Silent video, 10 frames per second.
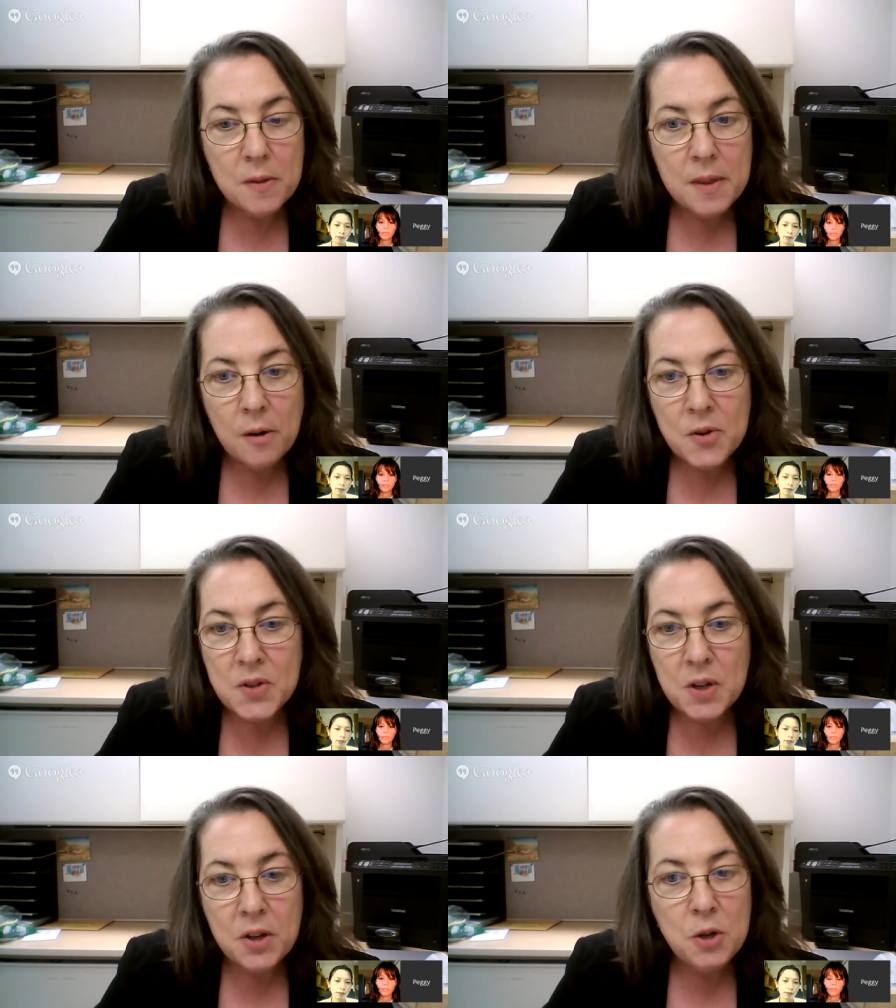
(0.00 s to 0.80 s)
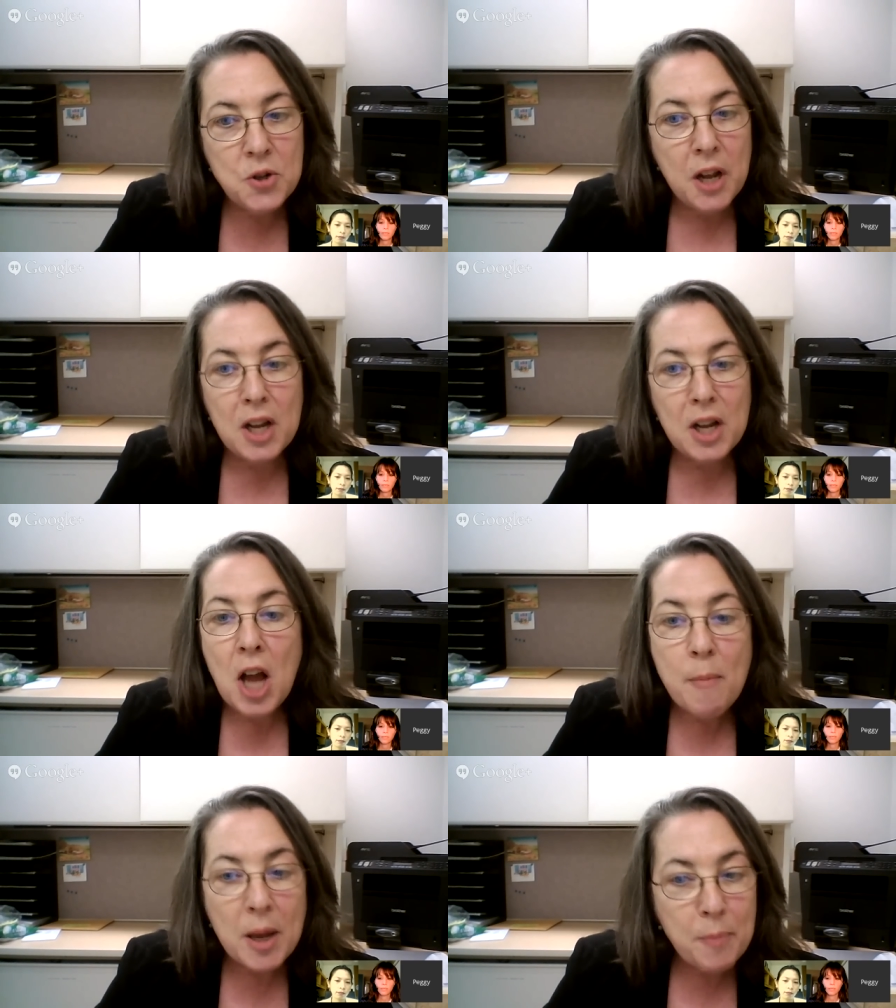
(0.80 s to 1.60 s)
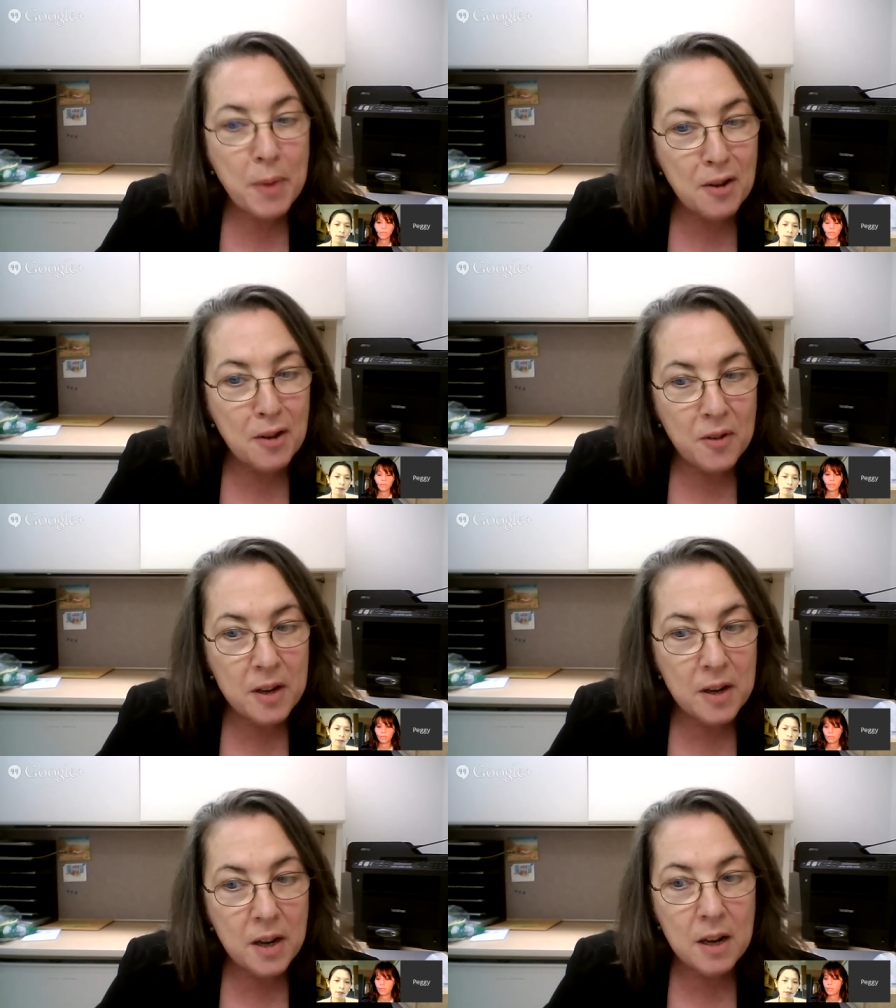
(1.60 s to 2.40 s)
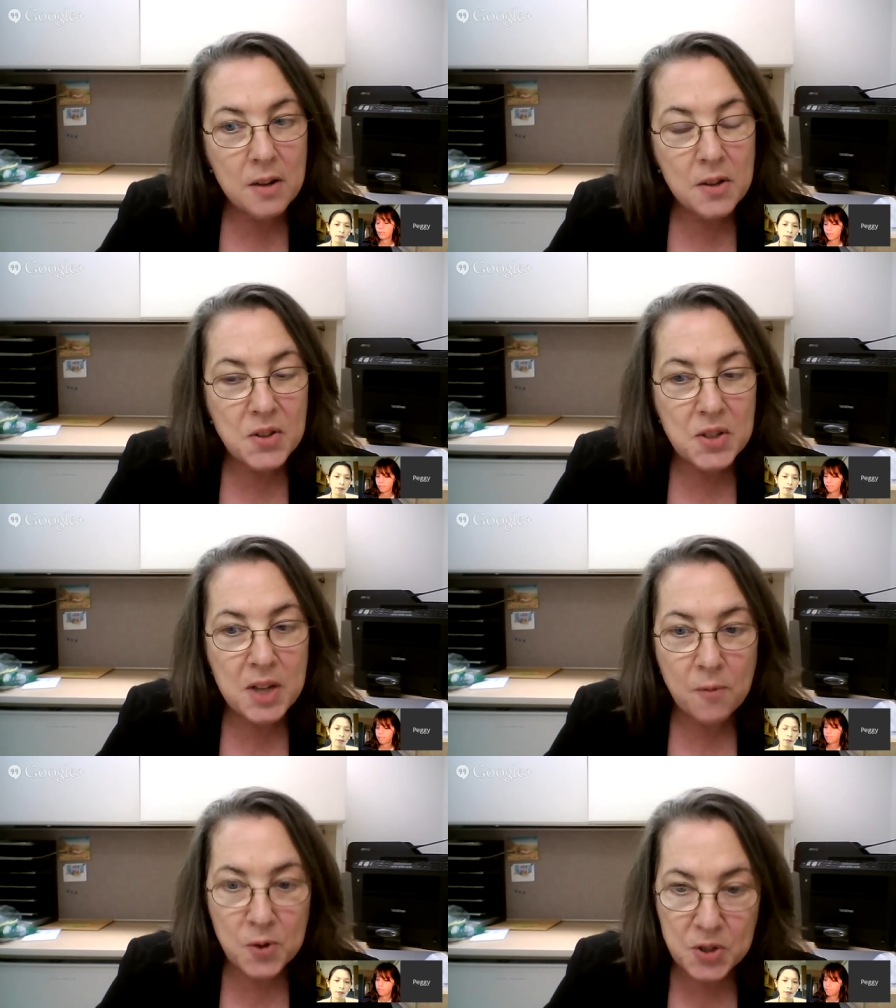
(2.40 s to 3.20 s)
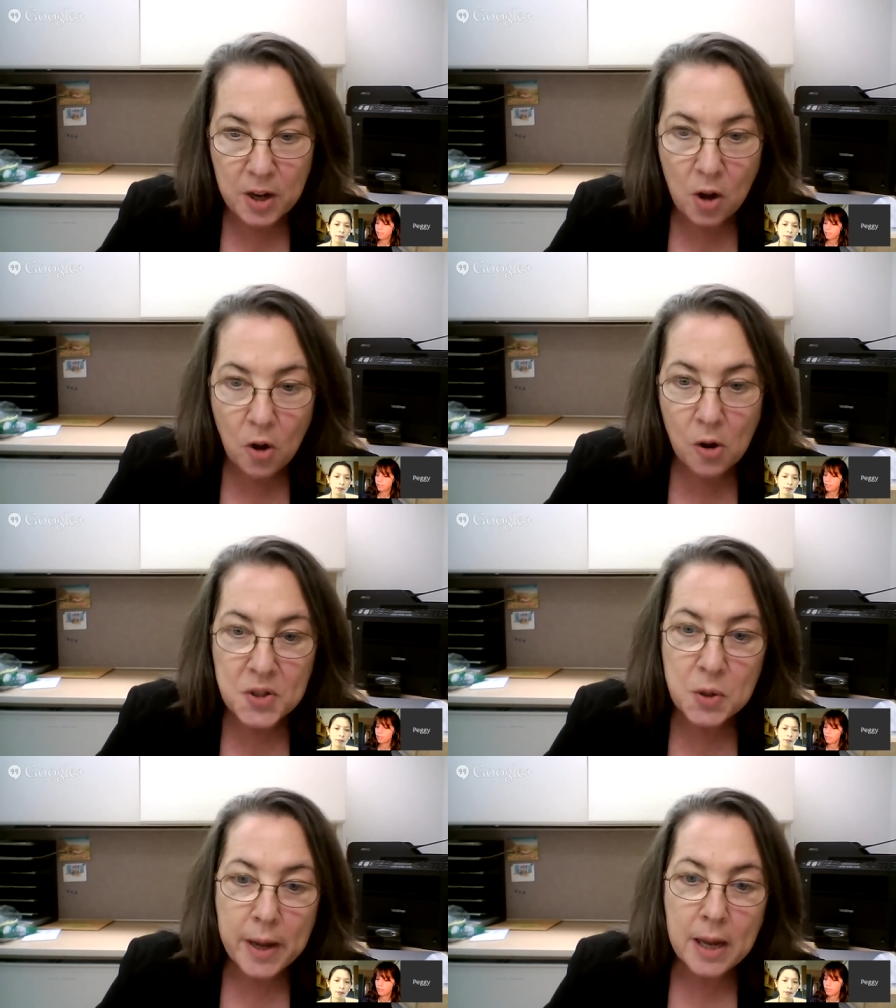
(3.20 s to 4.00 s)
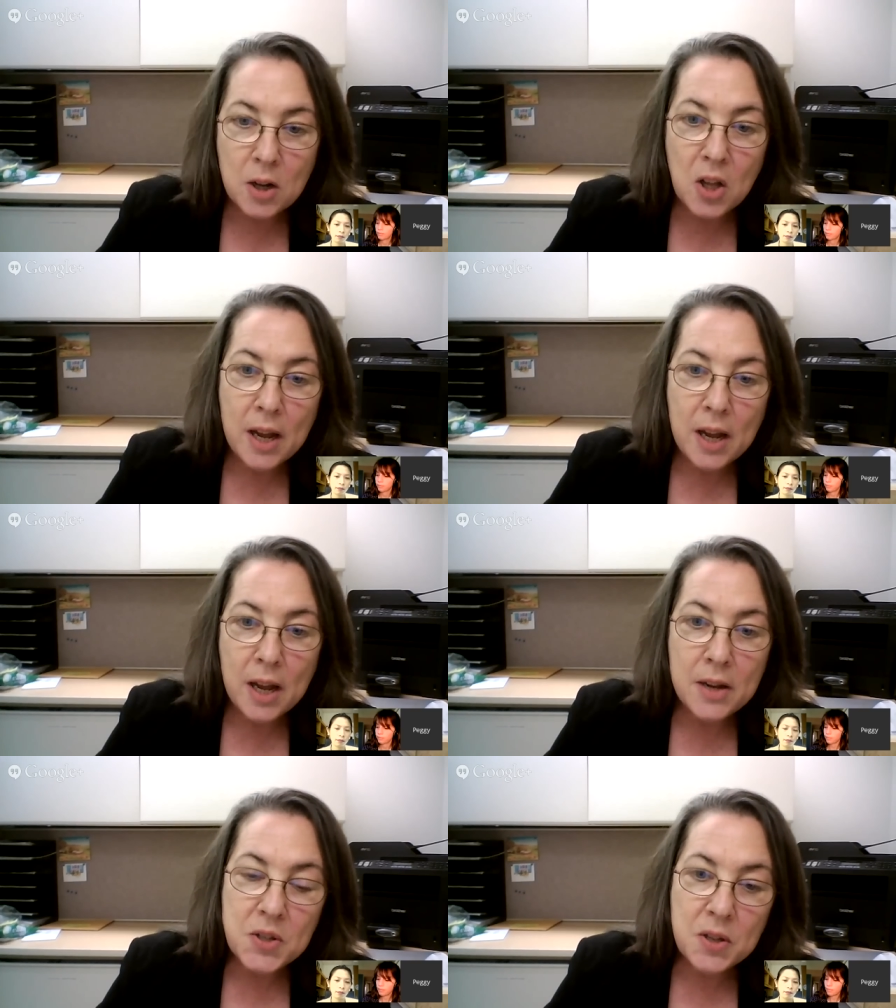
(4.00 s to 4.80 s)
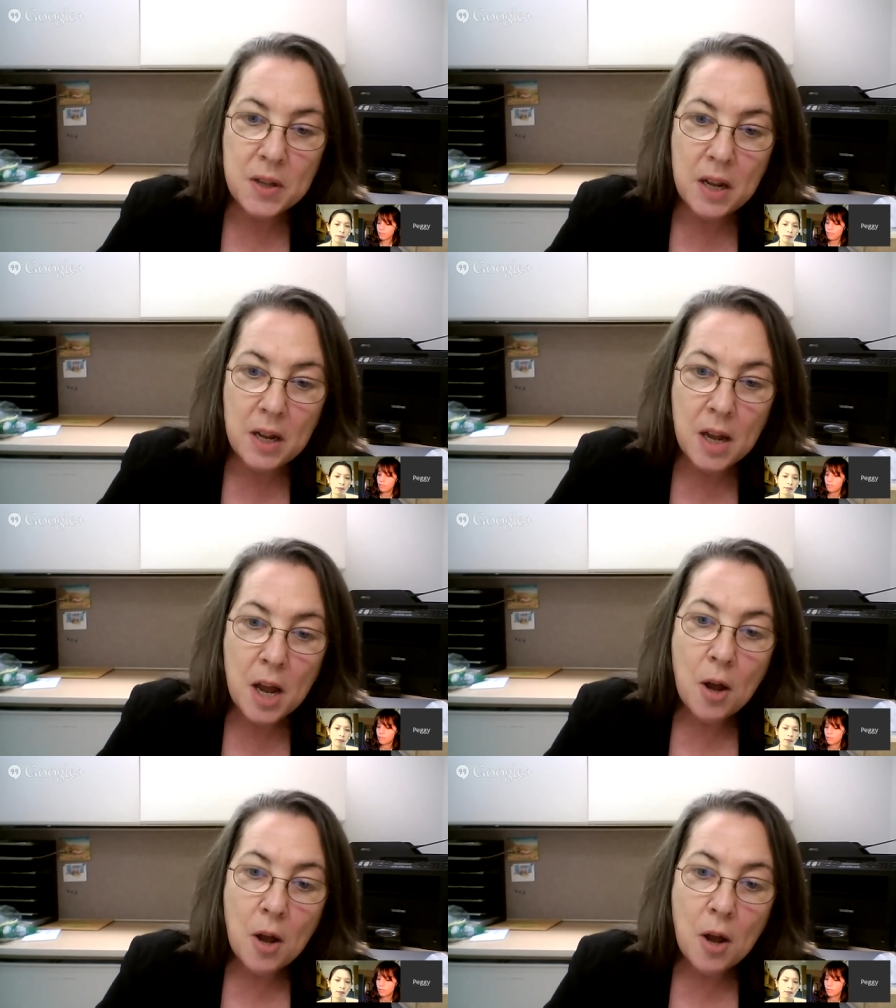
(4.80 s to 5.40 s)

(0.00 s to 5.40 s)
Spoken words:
there's a huge economic benefit, and the Stanford study also analyzed the